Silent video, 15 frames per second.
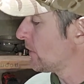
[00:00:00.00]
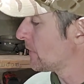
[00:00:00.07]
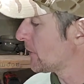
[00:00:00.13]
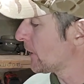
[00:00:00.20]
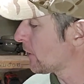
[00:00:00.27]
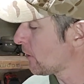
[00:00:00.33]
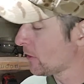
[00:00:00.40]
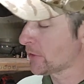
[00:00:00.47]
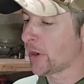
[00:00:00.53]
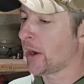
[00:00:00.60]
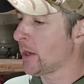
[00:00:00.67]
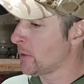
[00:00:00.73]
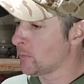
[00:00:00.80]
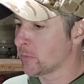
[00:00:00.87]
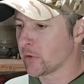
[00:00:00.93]
There are
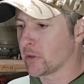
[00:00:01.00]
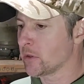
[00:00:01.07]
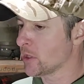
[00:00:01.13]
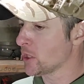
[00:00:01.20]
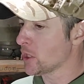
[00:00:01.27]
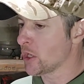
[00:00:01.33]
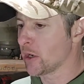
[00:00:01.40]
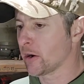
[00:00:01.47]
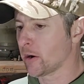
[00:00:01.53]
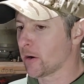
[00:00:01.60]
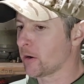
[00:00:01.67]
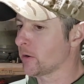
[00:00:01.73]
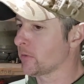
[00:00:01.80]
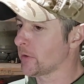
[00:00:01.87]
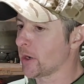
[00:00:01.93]
times in the
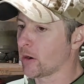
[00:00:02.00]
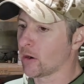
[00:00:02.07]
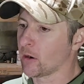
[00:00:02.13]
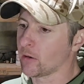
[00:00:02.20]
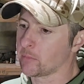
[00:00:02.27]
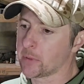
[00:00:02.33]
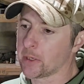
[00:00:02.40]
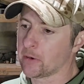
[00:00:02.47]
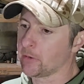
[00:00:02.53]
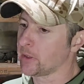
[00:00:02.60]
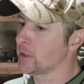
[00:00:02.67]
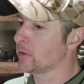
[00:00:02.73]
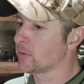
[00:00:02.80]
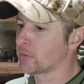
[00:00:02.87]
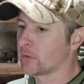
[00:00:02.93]
year, there are
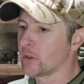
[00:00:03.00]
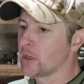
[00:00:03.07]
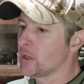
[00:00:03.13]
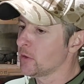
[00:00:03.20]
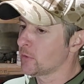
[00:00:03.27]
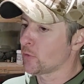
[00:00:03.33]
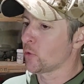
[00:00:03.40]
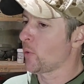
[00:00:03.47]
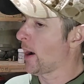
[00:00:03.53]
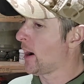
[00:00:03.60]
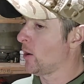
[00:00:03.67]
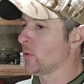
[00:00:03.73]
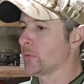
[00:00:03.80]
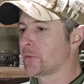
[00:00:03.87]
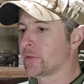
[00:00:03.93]
periods
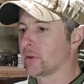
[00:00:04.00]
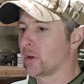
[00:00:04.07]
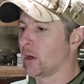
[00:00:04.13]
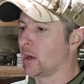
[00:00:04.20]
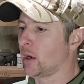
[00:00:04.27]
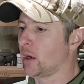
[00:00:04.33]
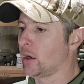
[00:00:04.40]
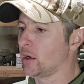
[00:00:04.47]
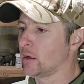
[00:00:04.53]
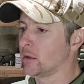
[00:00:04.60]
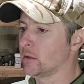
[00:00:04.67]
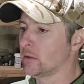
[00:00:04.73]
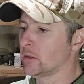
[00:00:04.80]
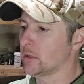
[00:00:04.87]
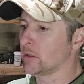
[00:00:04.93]
throughout,
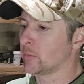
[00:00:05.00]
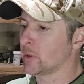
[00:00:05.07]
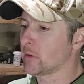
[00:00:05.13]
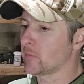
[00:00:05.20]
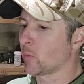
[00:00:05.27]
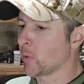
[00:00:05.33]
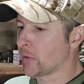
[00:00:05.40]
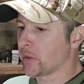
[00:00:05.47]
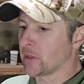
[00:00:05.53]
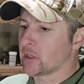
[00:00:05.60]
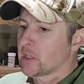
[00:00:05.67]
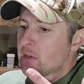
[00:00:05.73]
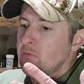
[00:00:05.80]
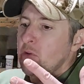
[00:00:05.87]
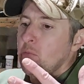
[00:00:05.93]
even within a
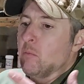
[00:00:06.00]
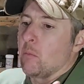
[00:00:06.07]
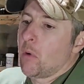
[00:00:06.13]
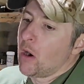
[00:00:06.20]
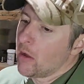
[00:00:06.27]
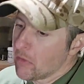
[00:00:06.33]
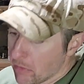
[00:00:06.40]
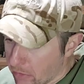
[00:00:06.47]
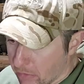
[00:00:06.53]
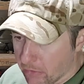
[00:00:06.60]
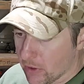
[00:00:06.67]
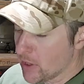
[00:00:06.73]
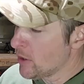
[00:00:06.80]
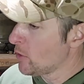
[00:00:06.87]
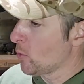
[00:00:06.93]
given month,
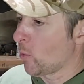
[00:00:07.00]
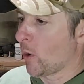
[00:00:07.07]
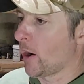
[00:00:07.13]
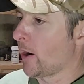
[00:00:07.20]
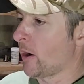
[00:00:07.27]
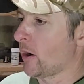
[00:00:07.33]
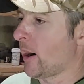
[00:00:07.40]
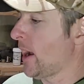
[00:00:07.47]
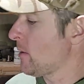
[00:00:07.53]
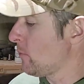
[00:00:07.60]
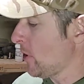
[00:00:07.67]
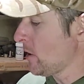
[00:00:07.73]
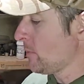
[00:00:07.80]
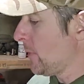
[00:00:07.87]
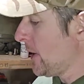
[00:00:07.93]
where I
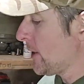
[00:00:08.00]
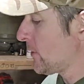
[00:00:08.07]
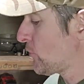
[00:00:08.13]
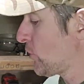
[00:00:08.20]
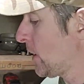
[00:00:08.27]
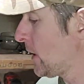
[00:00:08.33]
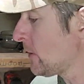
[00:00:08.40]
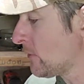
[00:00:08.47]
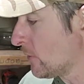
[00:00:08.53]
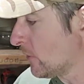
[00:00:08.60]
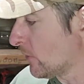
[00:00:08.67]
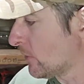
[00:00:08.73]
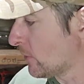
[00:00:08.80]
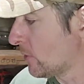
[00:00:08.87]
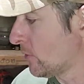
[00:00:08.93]
might make
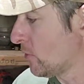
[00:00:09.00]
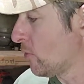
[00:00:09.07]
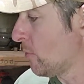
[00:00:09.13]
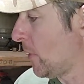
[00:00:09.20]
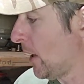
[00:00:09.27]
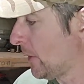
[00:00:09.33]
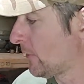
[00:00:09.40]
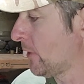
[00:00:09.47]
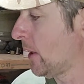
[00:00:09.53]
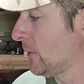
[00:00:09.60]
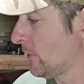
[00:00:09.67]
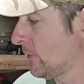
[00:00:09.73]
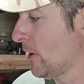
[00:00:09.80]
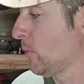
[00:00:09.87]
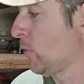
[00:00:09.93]
changes to my side
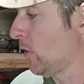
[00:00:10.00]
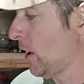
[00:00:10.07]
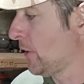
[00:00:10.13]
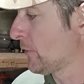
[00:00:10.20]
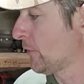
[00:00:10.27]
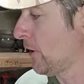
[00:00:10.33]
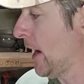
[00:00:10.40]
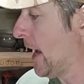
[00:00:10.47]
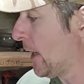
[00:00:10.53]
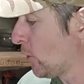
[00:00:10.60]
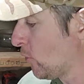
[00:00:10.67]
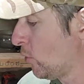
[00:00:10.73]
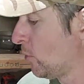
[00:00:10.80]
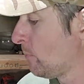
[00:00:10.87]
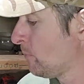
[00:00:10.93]
stabilizer
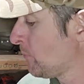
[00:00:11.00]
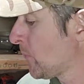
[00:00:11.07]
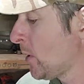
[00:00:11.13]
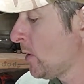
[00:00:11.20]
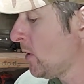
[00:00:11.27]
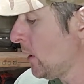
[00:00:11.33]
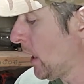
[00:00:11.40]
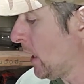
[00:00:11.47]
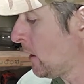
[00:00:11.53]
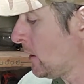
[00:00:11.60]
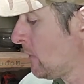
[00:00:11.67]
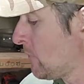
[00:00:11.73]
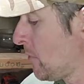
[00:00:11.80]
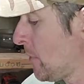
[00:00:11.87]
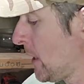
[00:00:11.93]
angle and
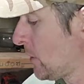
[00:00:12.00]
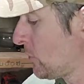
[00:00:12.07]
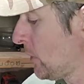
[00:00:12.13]
even make